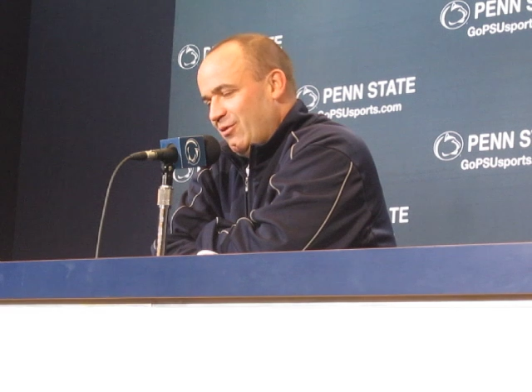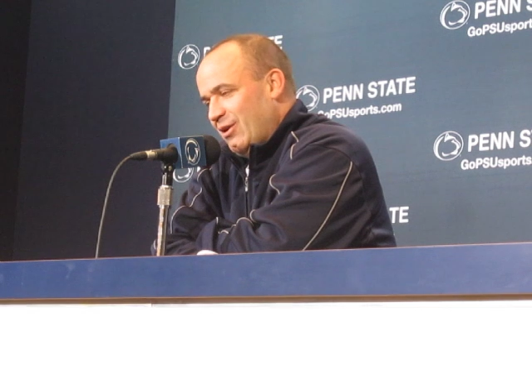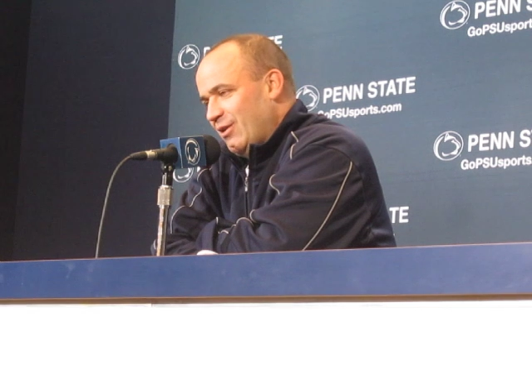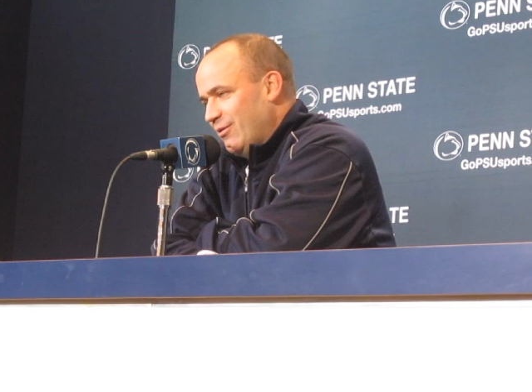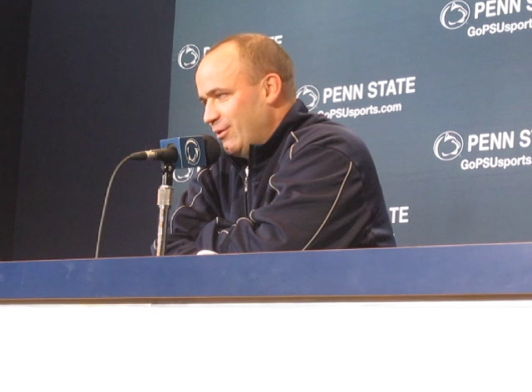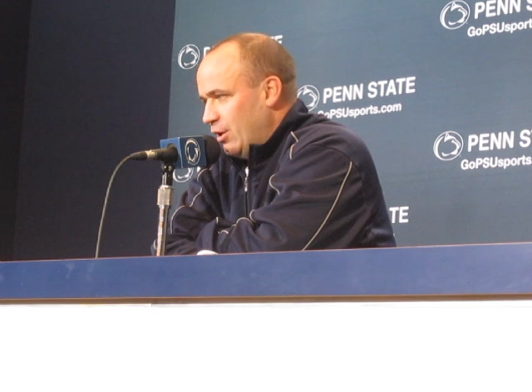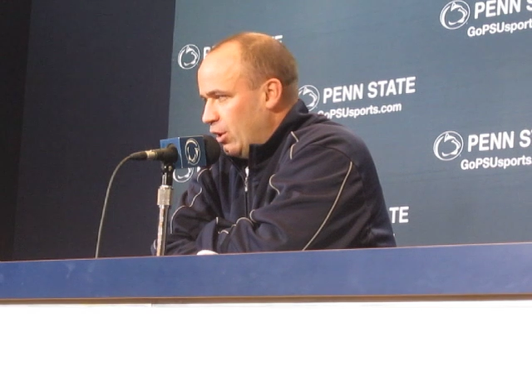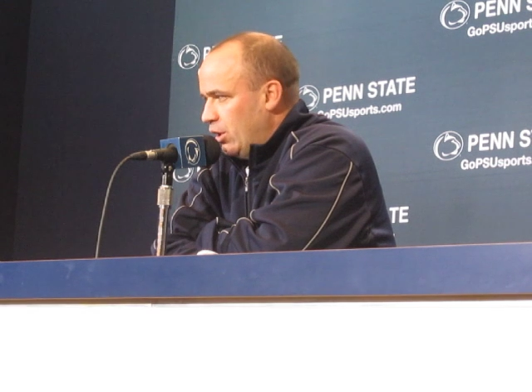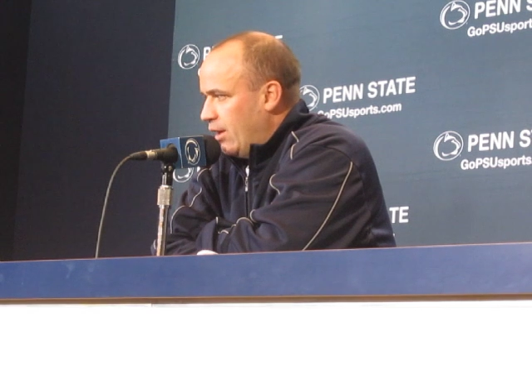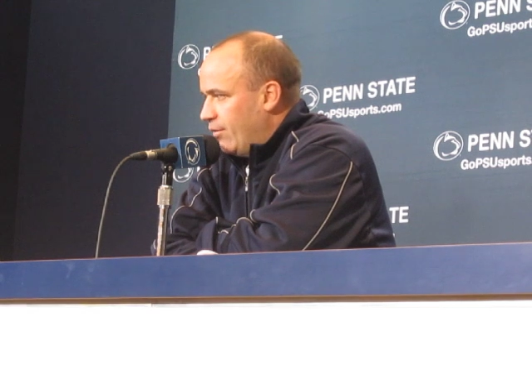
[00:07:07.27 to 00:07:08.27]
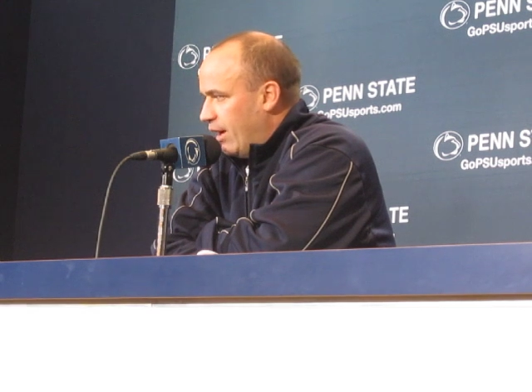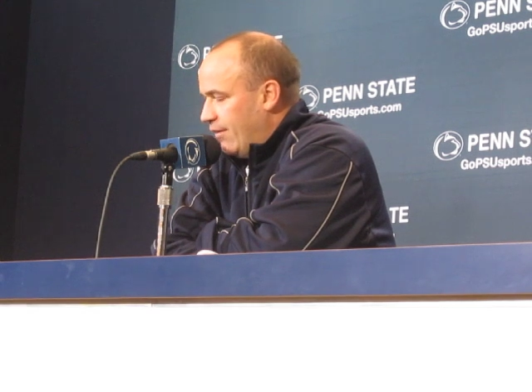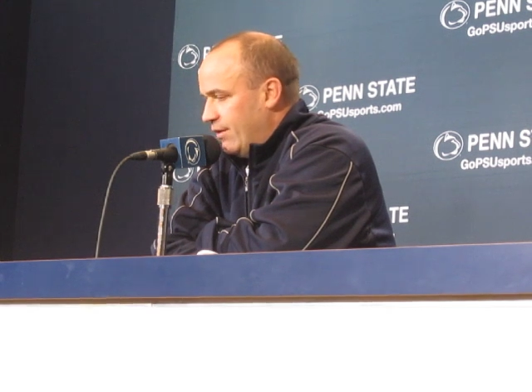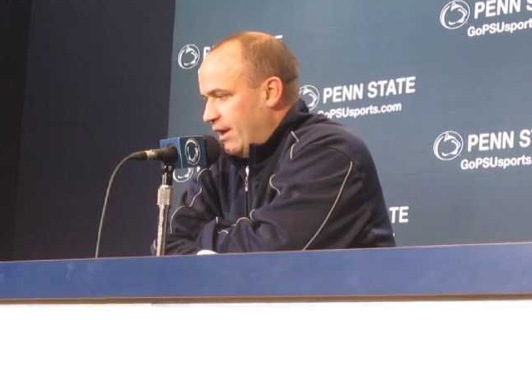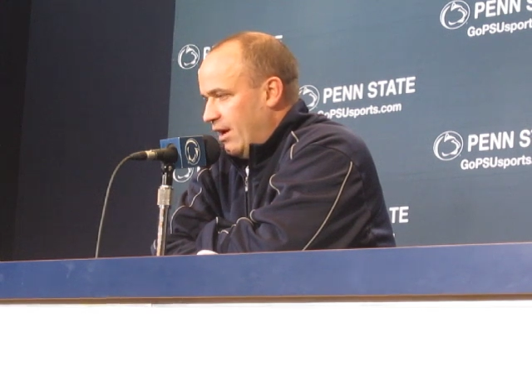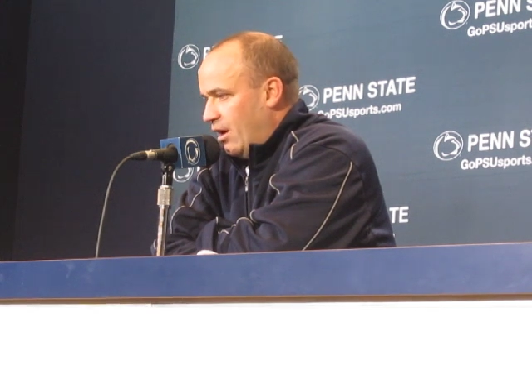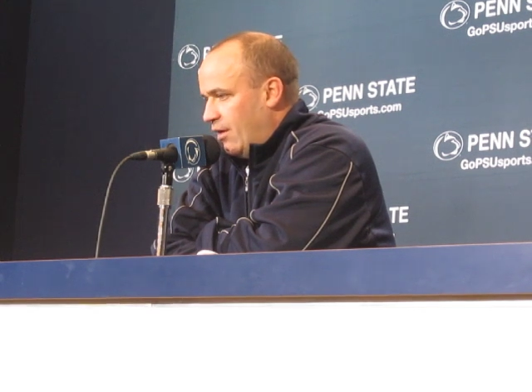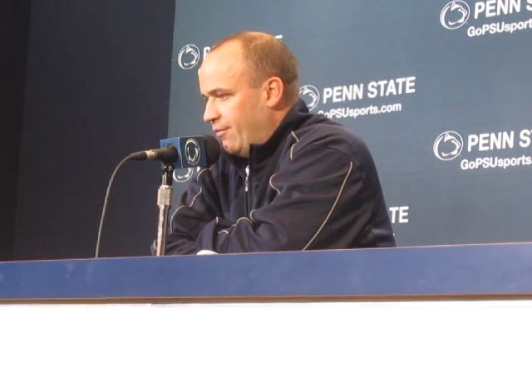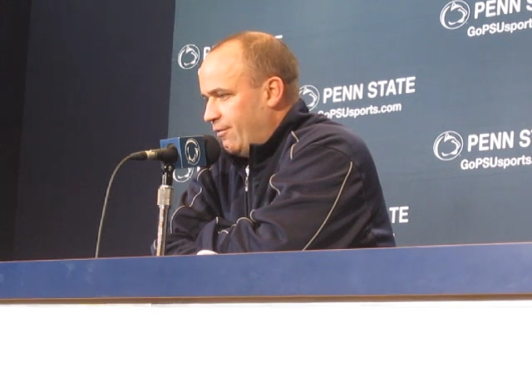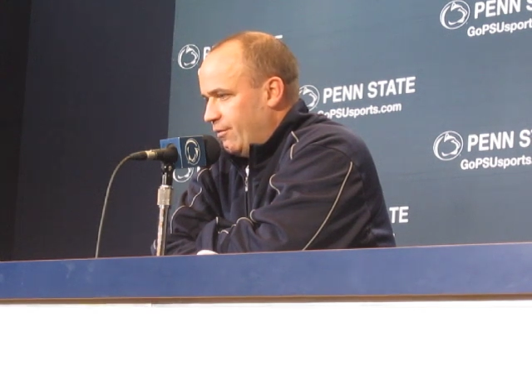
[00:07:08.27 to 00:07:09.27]
Well, you know, you never have a day
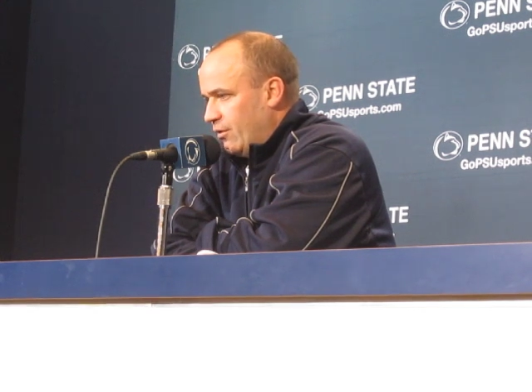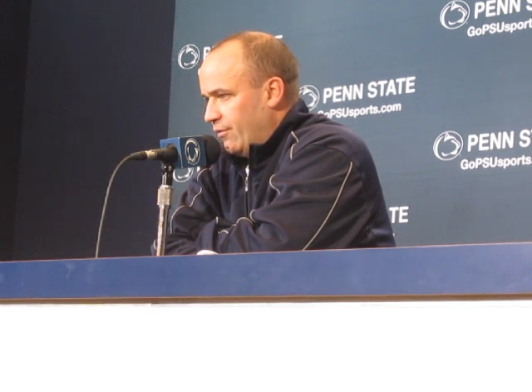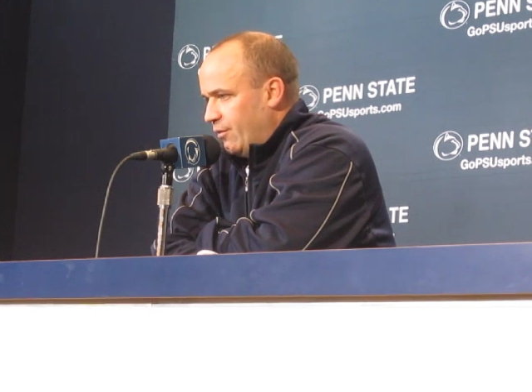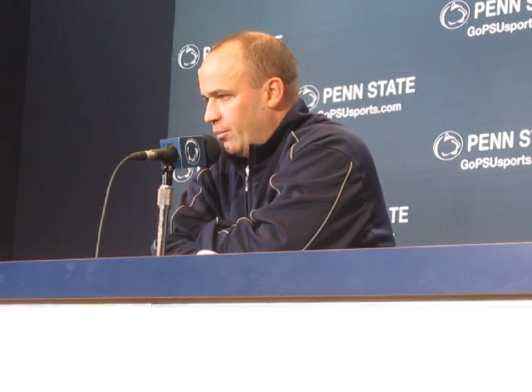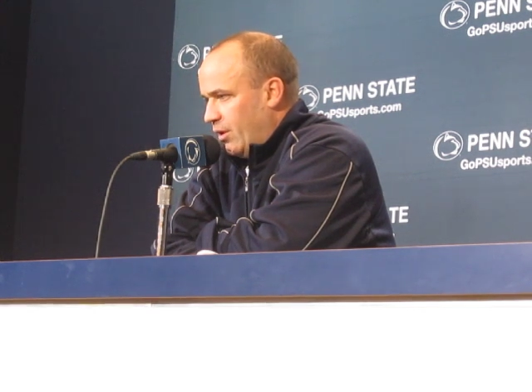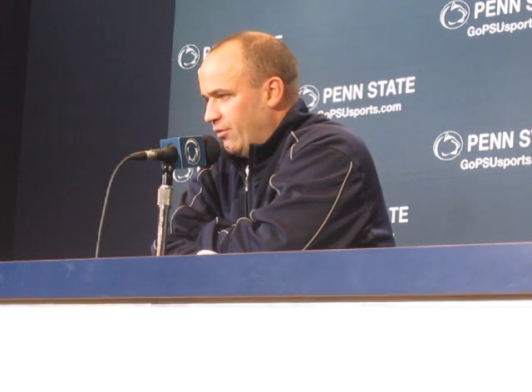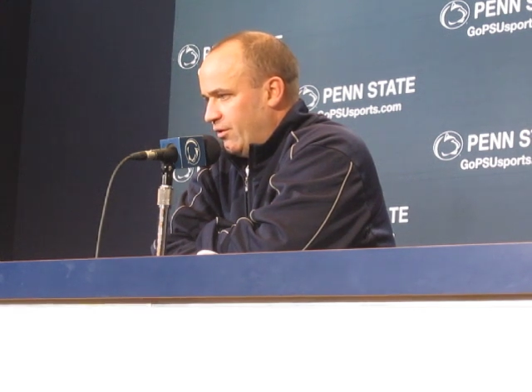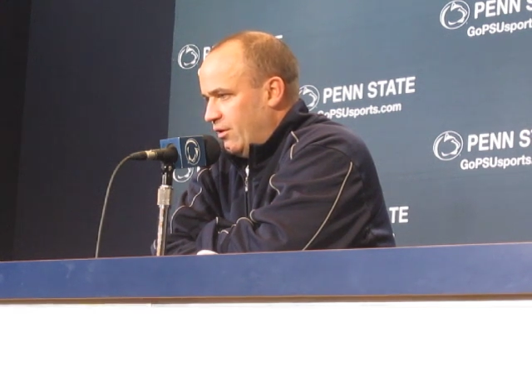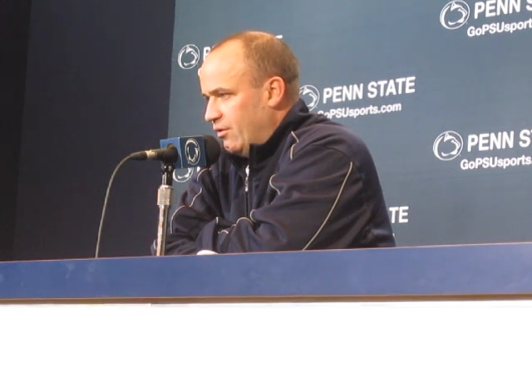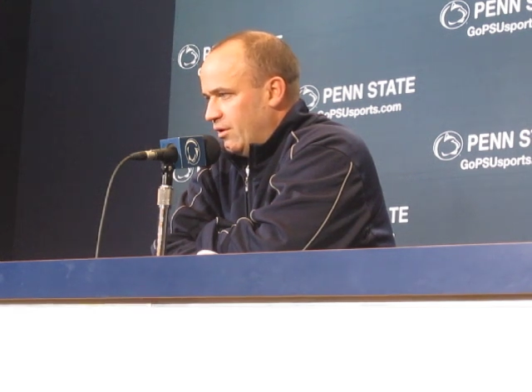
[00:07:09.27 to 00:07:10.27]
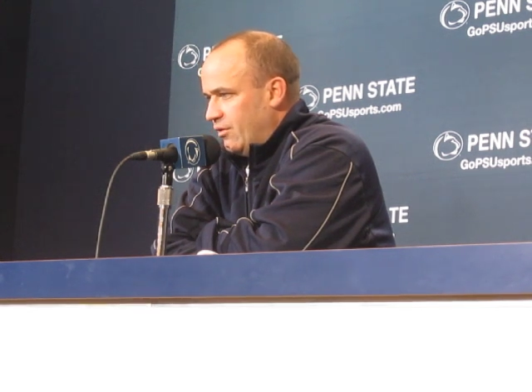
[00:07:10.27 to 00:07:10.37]
off during football season.